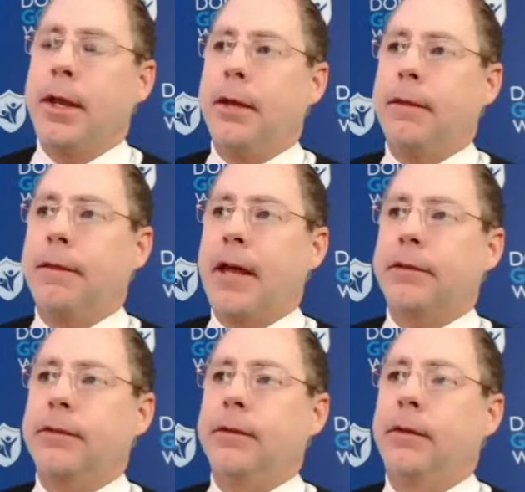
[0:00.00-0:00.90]
And
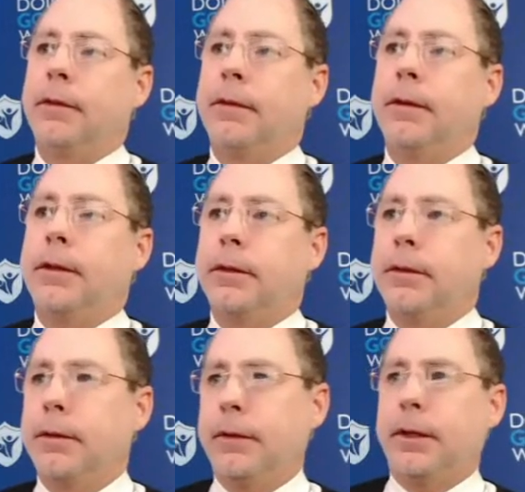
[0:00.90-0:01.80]
that's the
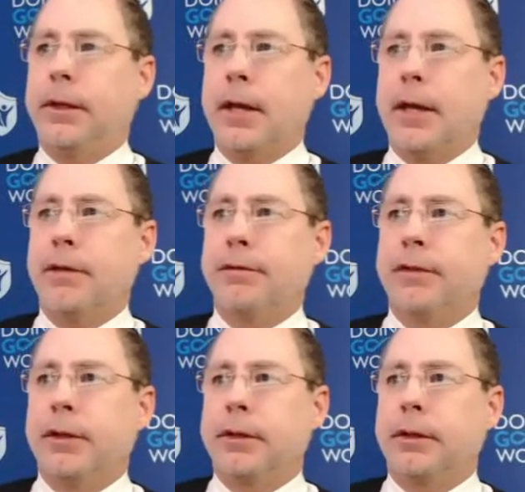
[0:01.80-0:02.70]
kind of
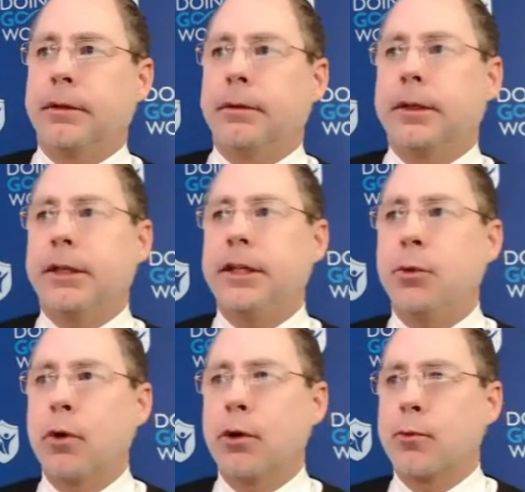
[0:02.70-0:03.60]

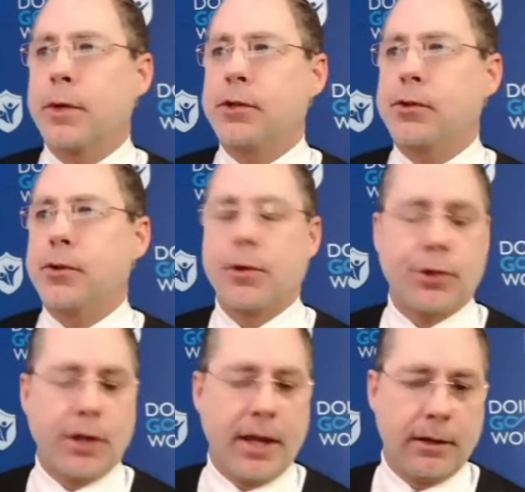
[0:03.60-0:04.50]
keyword
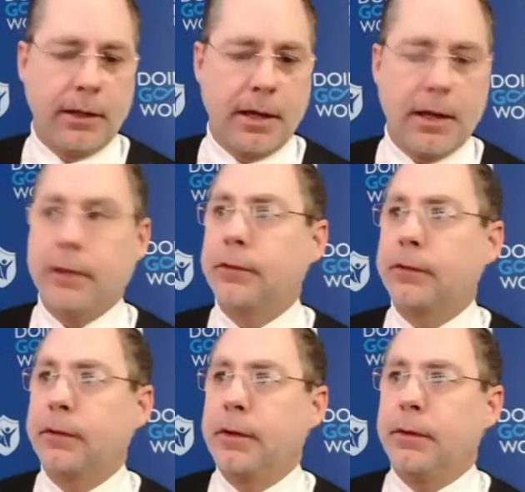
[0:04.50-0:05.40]
research,
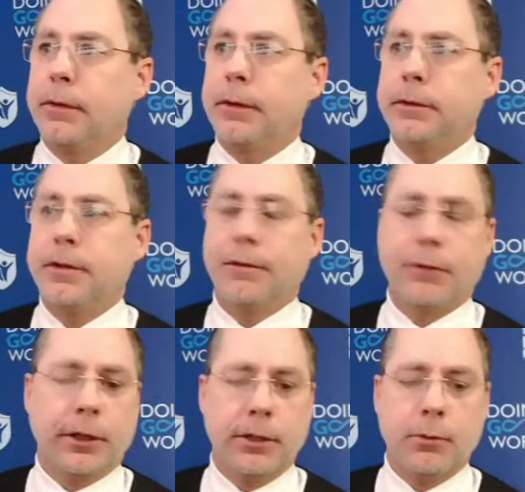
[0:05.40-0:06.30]
analyze the
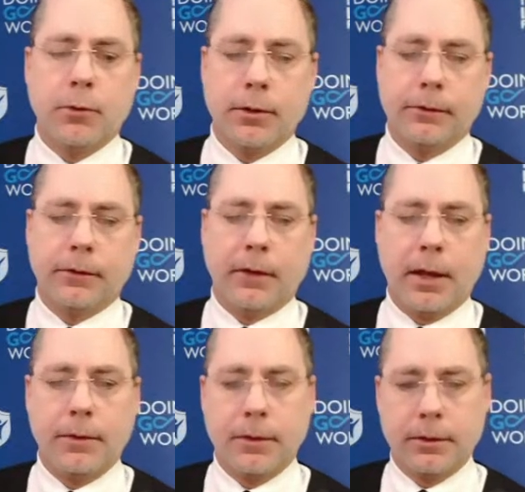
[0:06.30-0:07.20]
different keywords
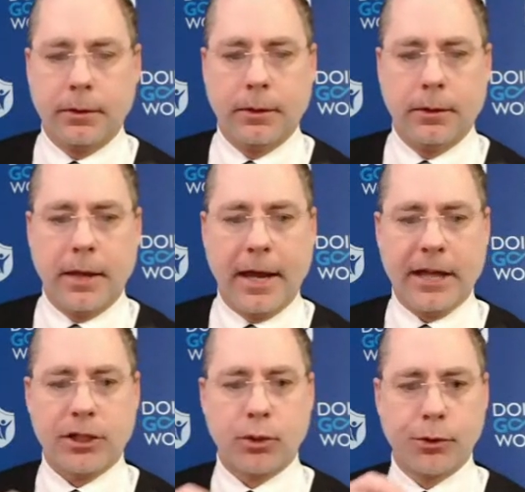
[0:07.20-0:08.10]
and the
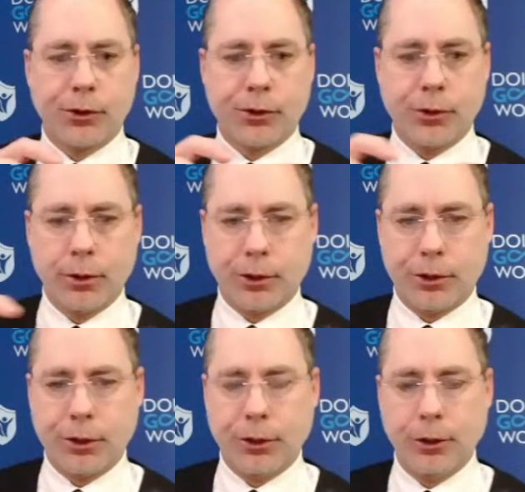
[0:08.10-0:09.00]
actual search
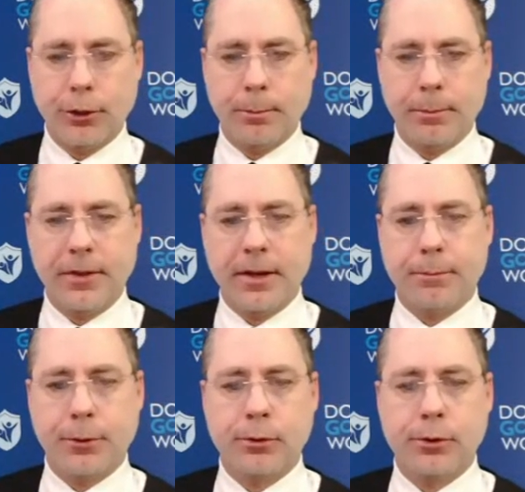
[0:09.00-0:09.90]
term that
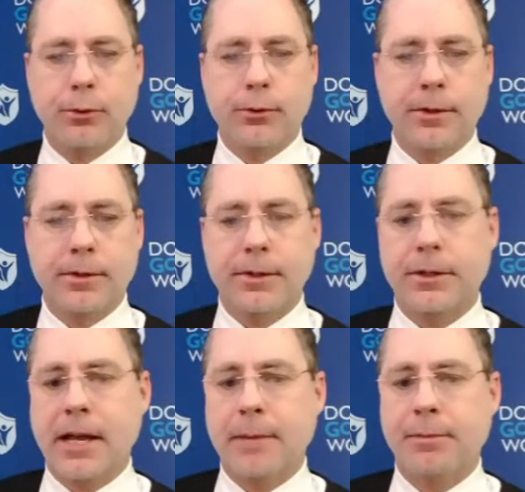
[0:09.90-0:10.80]
produces the
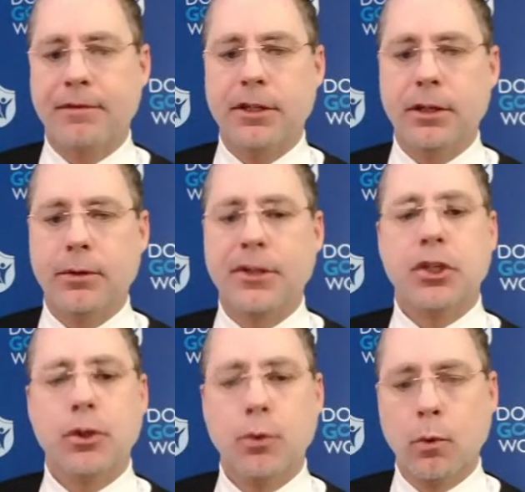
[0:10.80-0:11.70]
type of video that
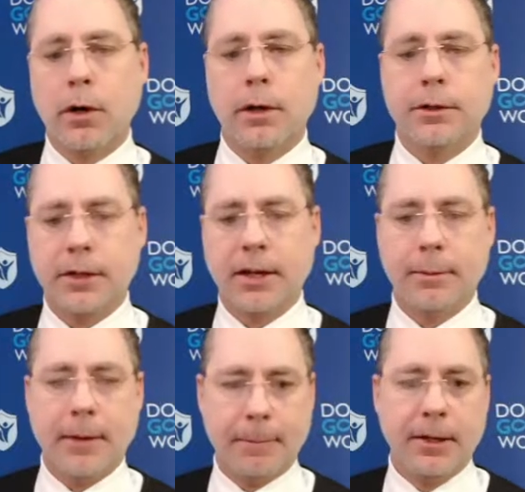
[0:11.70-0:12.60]
you want to come
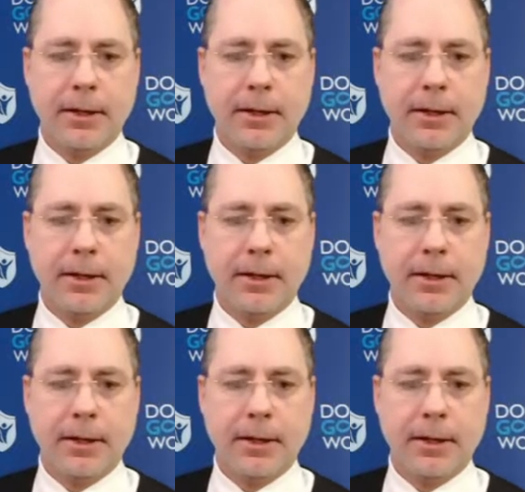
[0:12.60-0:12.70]
up